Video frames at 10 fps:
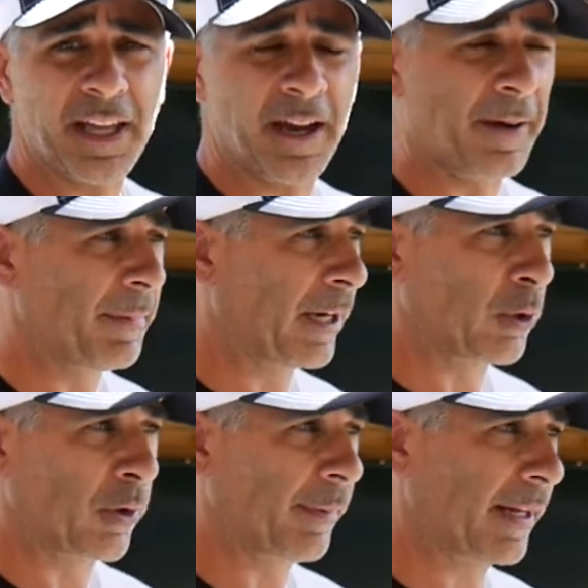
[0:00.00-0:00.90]
Um, then
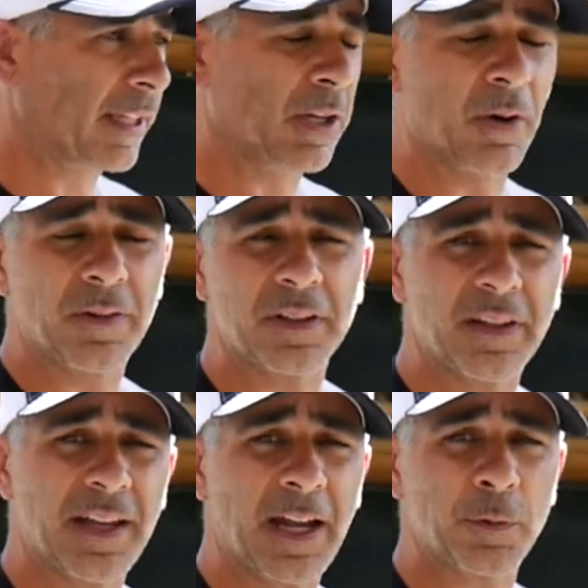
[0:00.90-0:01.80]
it'll automatically go over
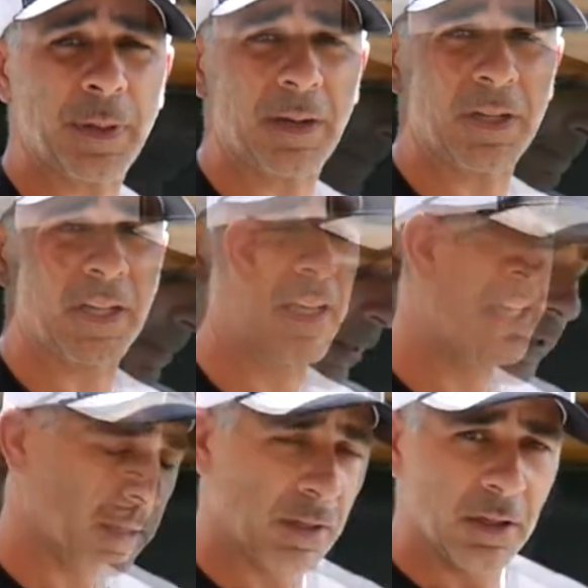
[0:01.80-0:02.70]
to house power.
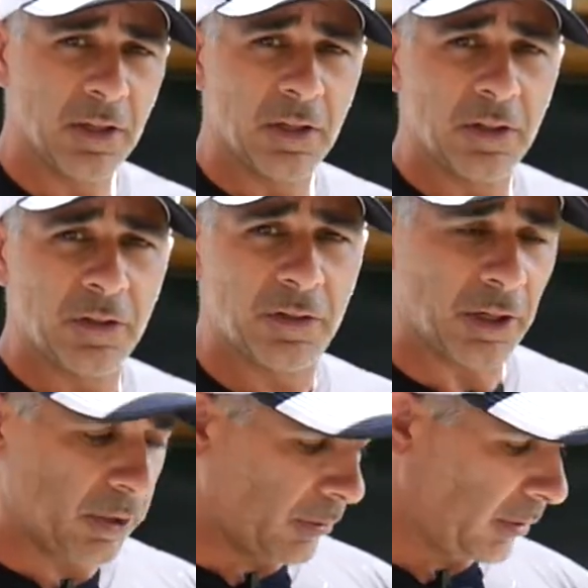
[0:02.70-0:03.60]

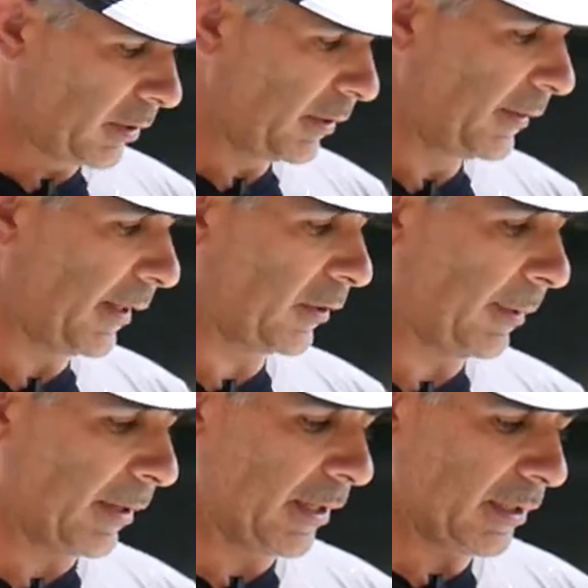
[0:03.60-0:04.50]
So that's
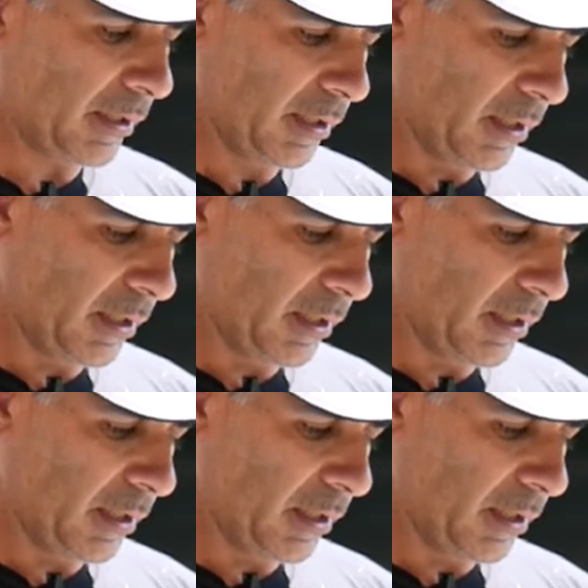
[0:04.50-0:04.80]
about it.